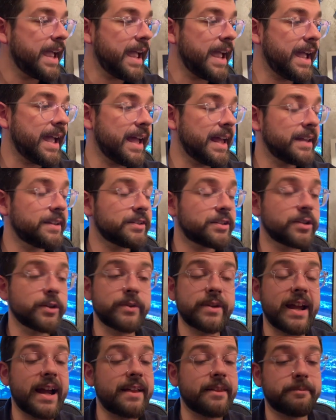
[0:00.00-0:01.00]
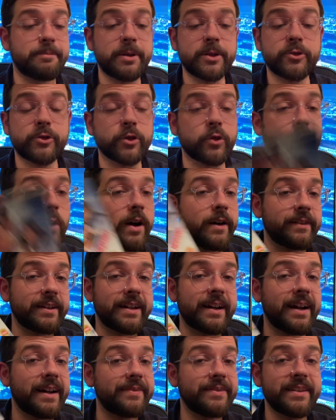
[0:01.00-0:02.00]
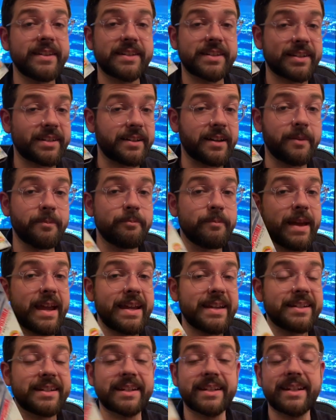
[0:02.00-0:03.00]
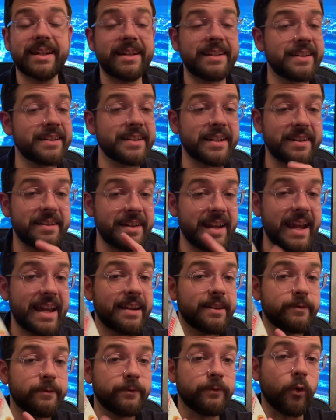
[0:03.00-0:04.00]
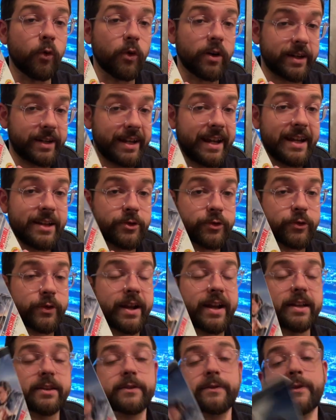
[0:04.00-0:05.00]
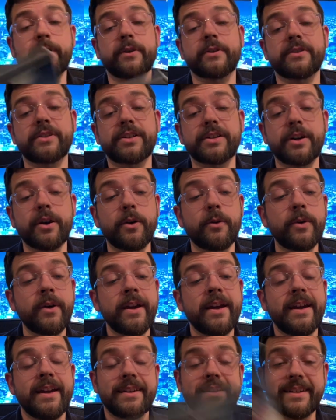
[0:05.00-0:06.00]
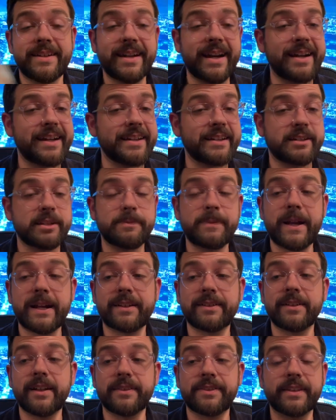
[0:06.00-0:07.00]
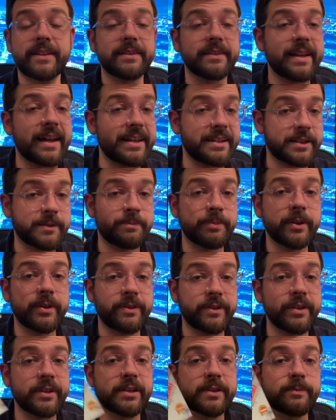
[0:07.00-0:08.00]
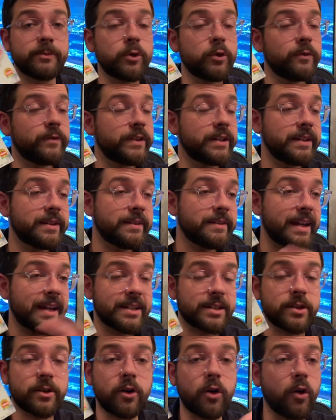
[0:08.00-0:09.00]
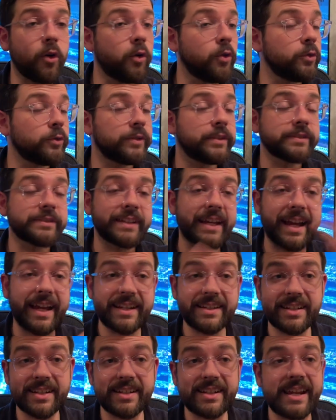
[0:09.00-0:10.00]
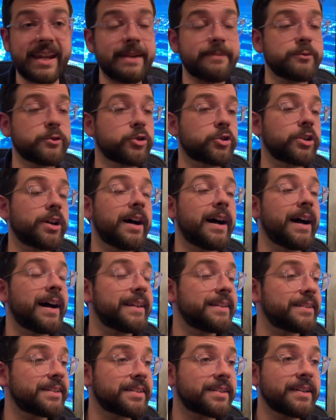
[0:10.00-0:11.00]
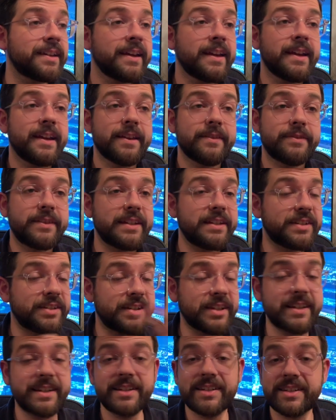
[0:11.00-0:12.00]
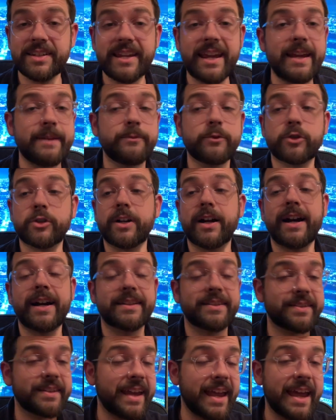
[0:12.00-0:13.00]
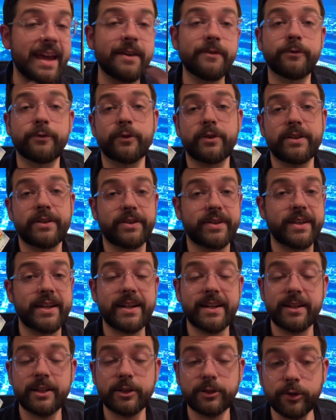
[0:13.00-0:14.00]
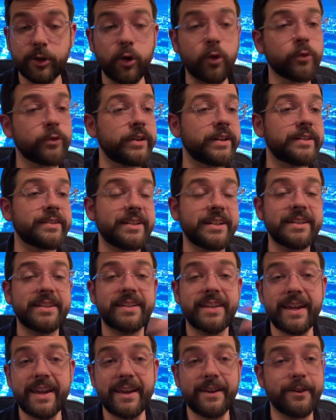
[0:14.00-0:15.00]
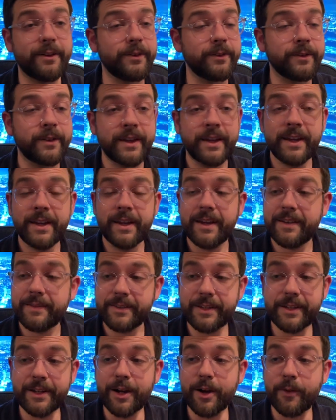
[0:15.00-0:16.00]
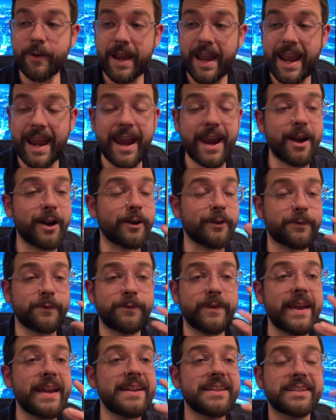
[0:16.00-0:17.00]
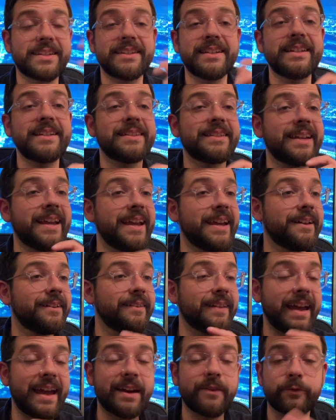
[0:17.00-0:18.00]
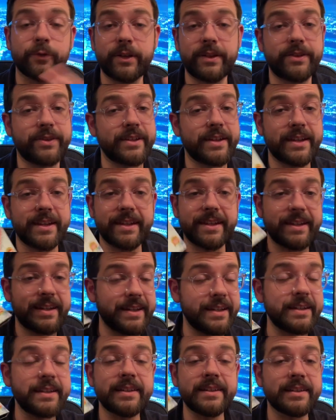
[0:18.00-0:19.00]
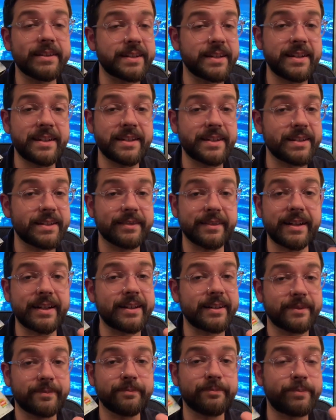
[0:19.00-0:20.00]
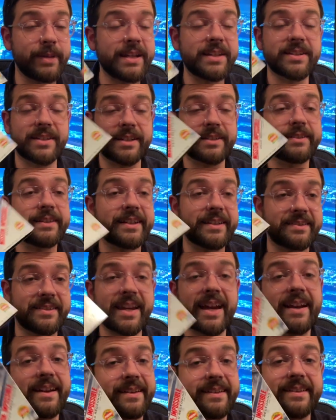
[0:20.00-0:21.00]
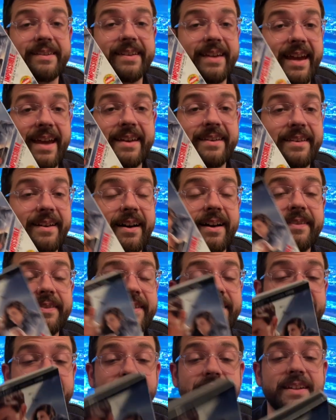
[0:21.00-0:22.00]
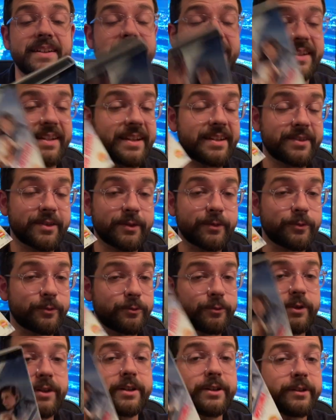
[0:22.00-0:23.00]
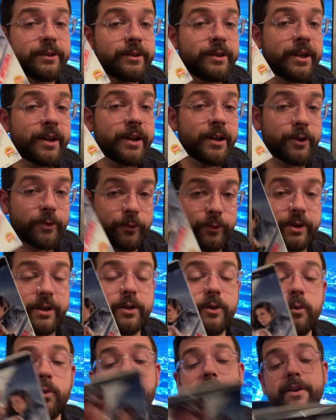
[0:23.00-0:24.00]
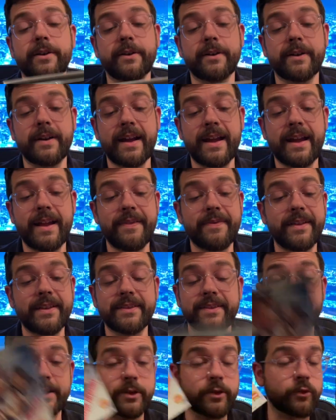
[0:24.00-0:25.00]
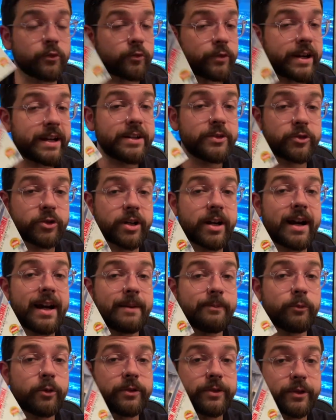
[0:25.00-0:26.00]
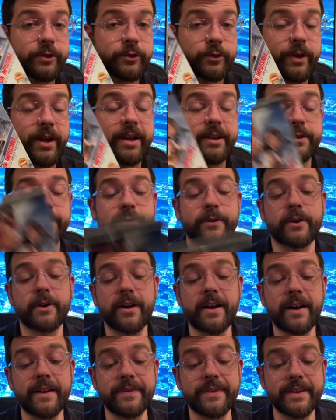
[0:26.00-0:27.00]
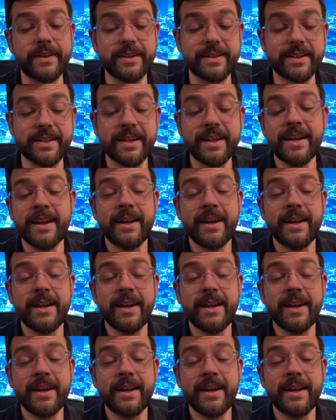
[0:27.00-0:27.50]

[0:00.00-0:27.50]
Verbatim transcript: And so, yeah, the picture quality on this, amazing. It is a native 4K transfer, so you kind of expect nothing less. But this movie as a whole, the landscape shots, the cityscape shots, everything, clothing detail, you know, hair, face detail, everything is like basically a 10 out of 10 on this disc. It's a real winner, and they did a great job with the transfer on this.